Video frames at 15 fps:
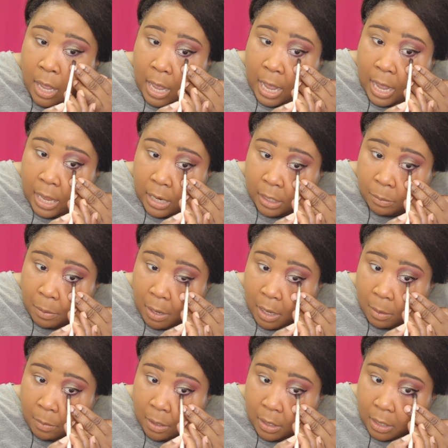And it's
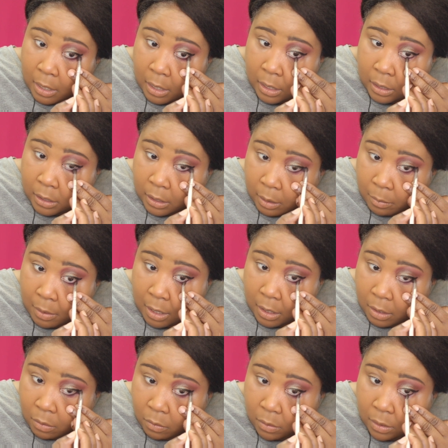paying me dust.
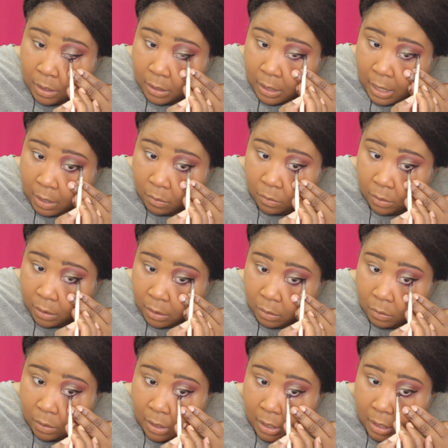It's not really
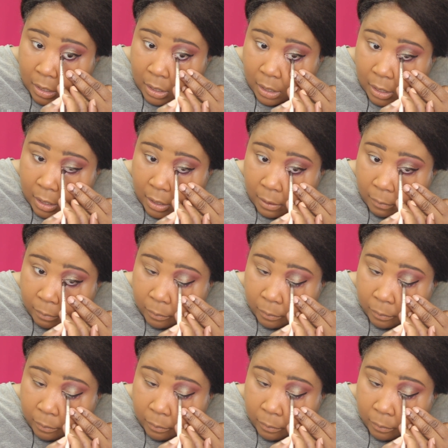doing anything.